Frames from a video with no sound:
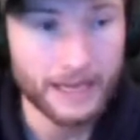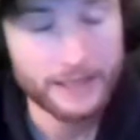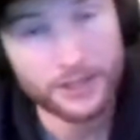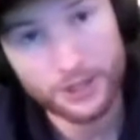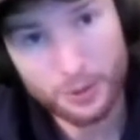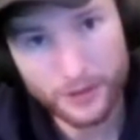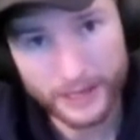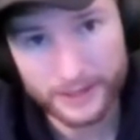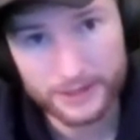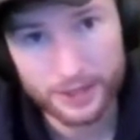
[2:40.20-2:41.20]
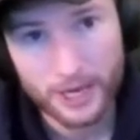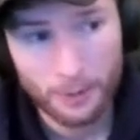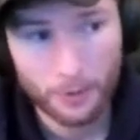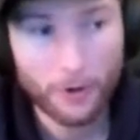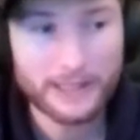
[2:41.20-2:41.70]
To do this,
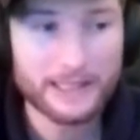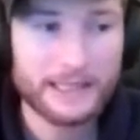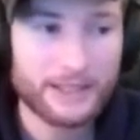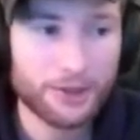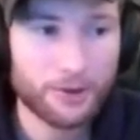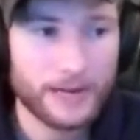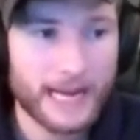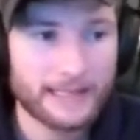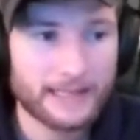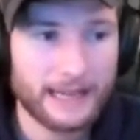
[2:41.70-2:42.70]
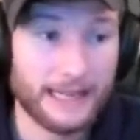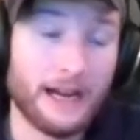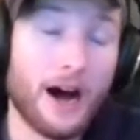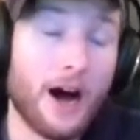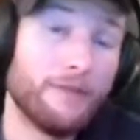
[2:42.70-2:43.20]
we're going to need to create an
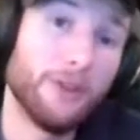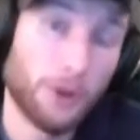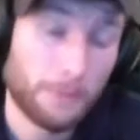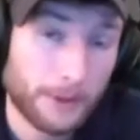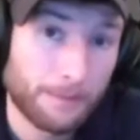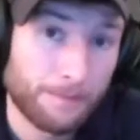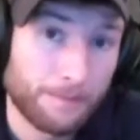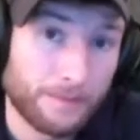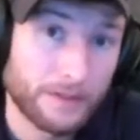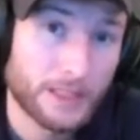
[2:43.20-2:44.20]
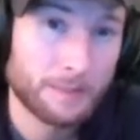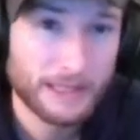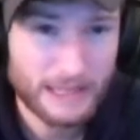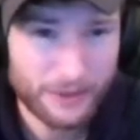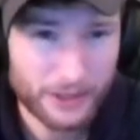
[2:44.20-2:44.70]
envelope.
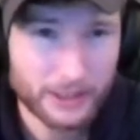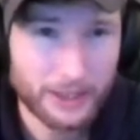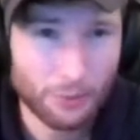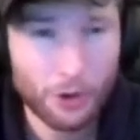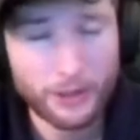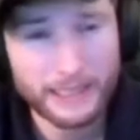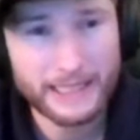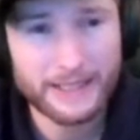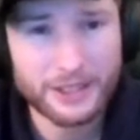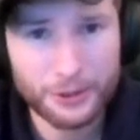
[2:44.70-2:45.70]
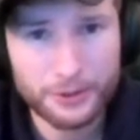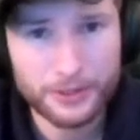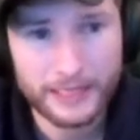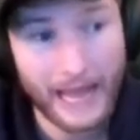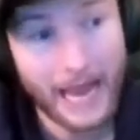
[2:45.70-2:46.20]
Specifically, we're going to need to use
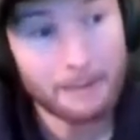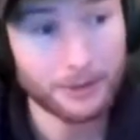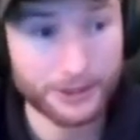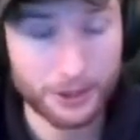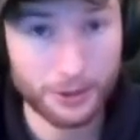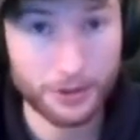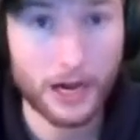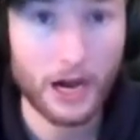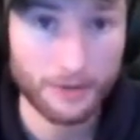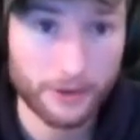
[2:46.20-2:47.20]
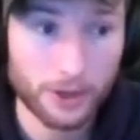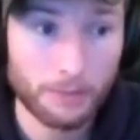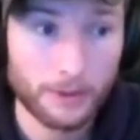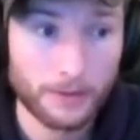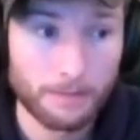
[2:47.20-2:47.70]
an amplitude
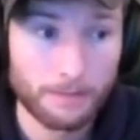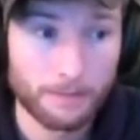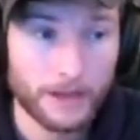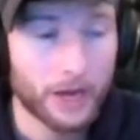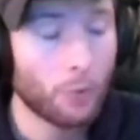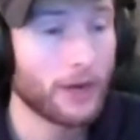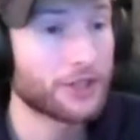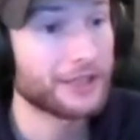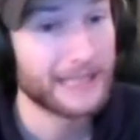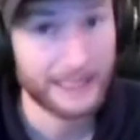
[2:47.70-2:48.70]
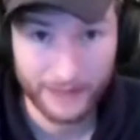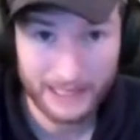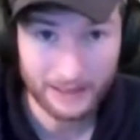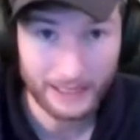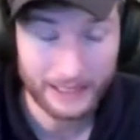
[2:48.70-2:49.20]
envelope, which,
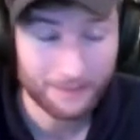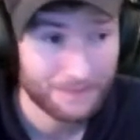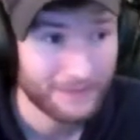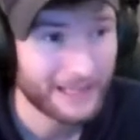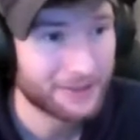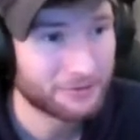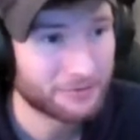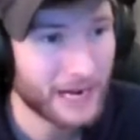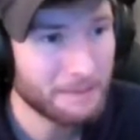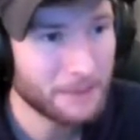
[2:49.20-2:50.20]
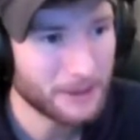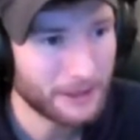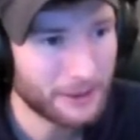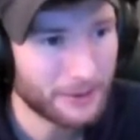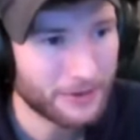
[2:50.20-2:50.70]
conveniently, is right
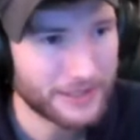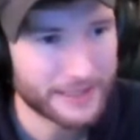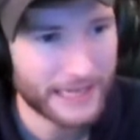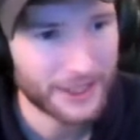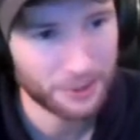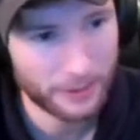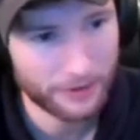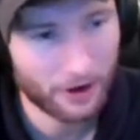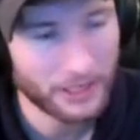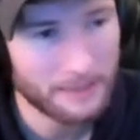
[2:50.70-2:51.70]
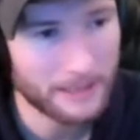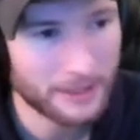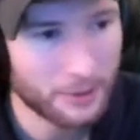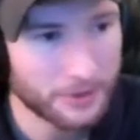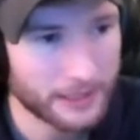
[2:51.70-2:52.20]
below the section we've already been
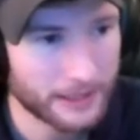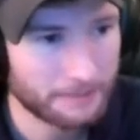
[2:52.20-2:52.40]
using.